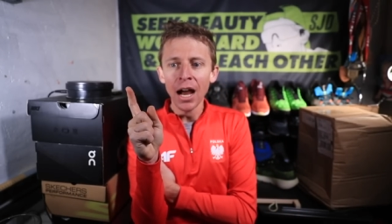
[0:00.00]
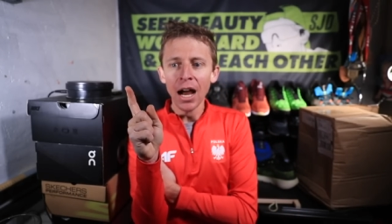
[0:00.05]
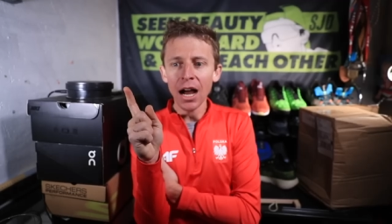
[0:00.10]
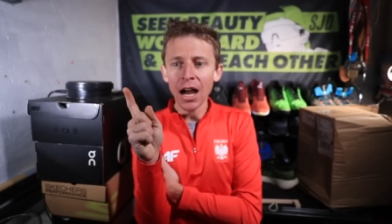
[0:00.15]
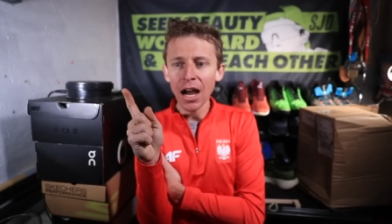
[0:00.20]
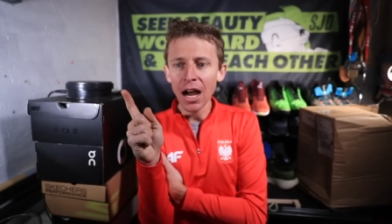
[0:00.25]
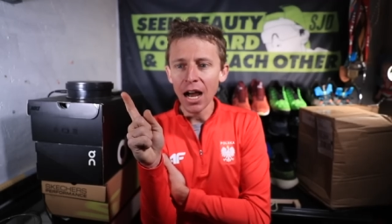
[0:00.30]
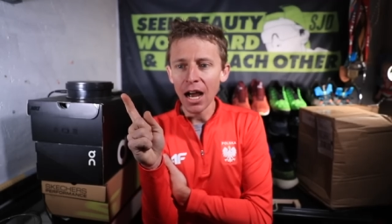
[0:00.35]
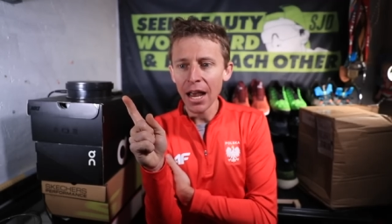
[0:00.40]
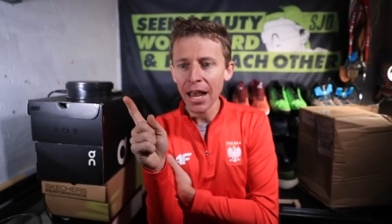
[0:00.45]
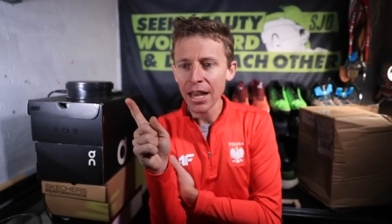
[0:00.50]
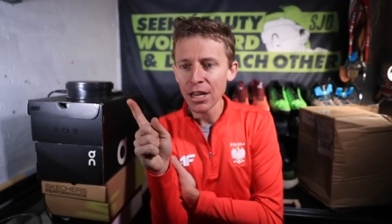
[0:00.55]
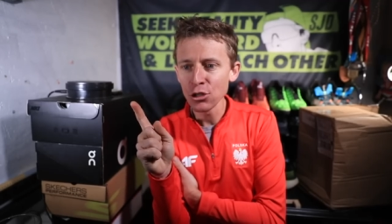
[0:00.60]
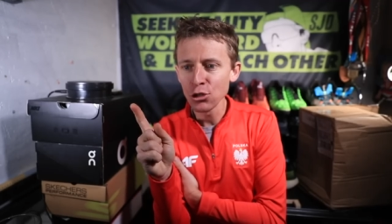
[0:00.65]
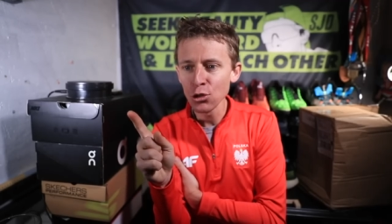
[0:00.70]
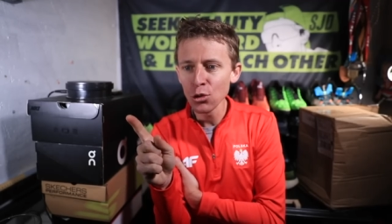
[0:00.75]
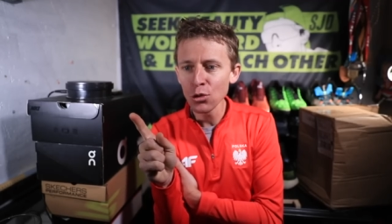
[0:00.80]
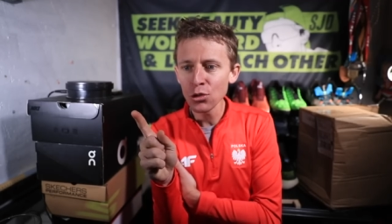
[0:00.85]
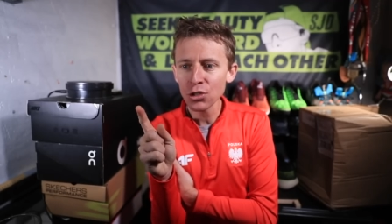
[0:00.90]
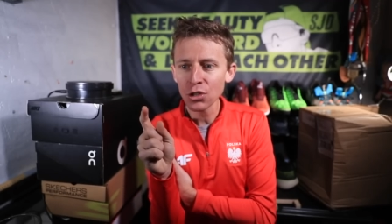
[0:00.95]
Uh,
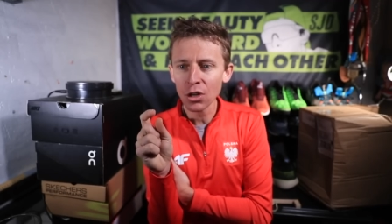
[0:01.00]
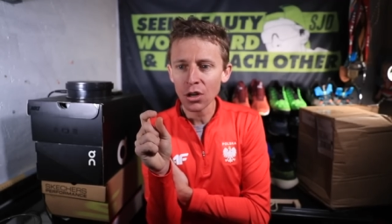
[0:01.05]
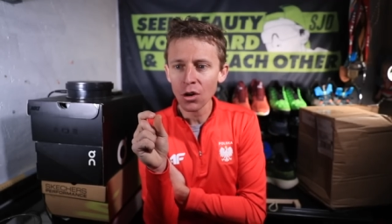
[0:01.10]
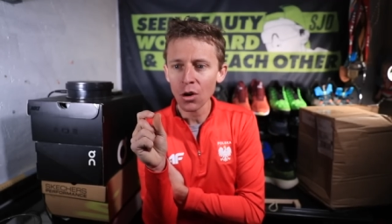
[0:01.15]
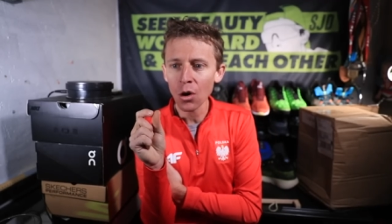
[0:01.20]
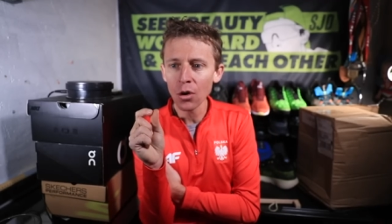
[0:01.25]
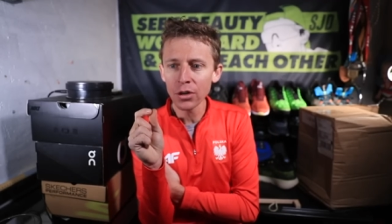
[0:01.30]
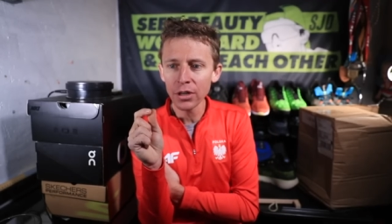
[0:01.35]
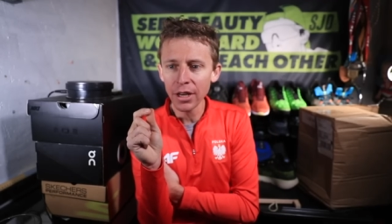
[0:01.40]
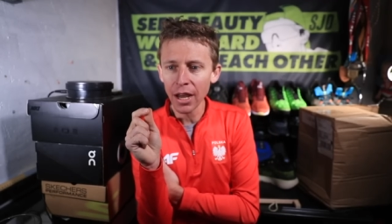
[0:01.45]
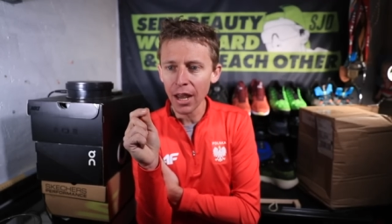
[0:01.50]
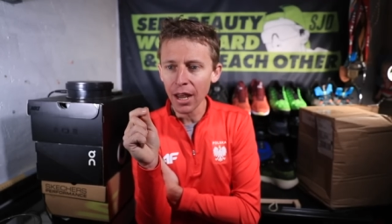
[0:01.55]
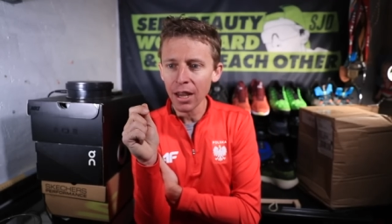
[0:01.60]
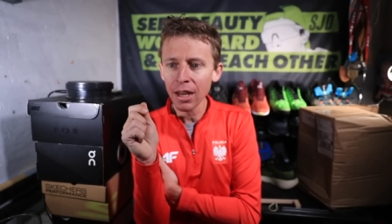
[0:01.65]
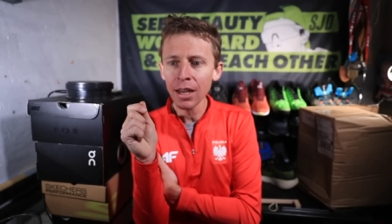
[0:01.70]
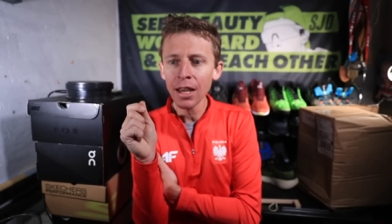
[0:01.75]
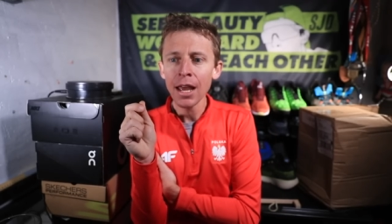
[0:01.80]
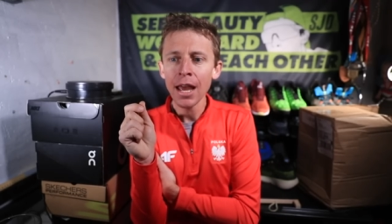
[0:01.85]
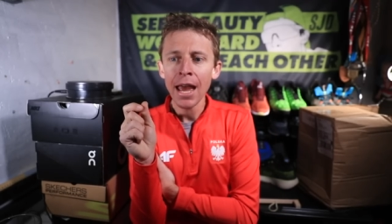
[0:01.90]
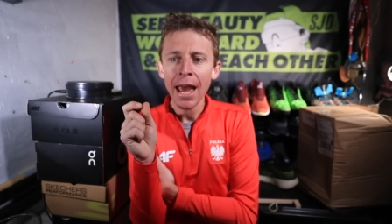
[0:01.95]
Jesus
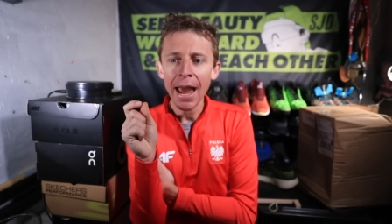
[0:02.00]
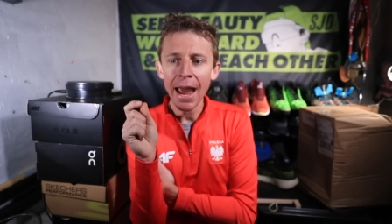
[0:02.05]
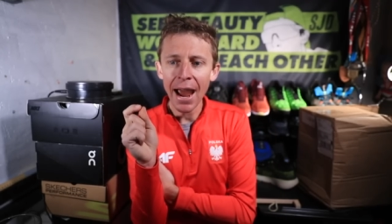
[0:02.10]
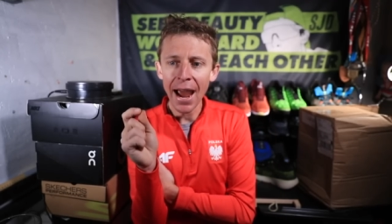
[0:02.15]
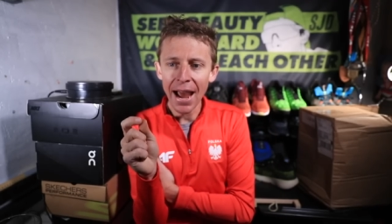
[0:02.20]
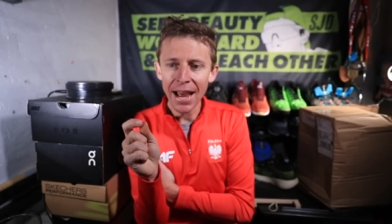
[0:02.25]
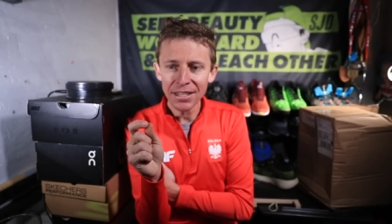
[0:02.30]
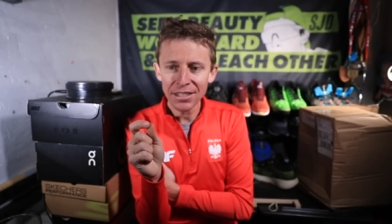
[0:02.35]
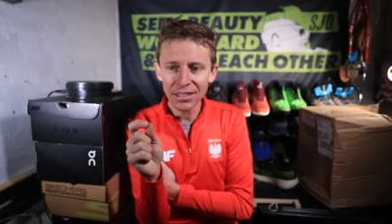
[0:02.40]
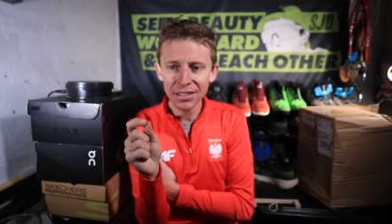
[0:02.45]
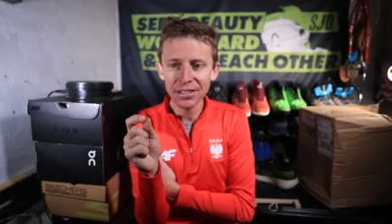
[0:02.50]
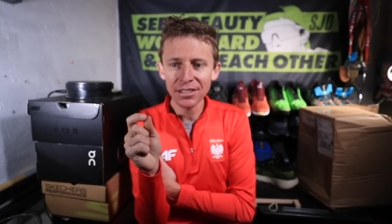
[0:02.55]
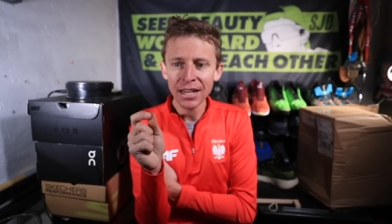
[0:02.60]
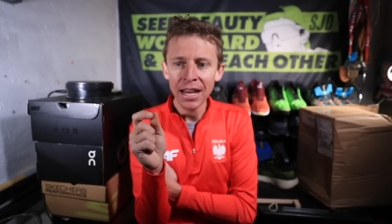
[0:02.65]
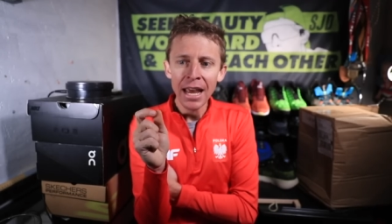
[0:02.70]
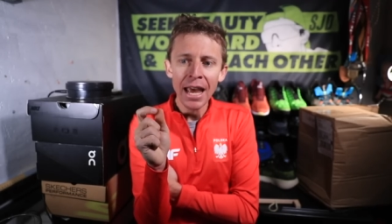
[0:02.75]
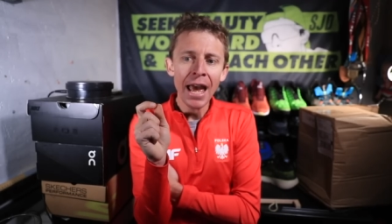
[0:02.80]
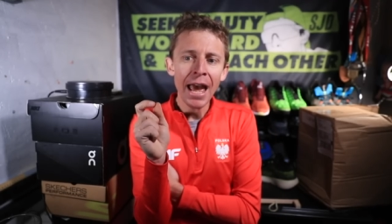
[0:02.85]
Conde asks,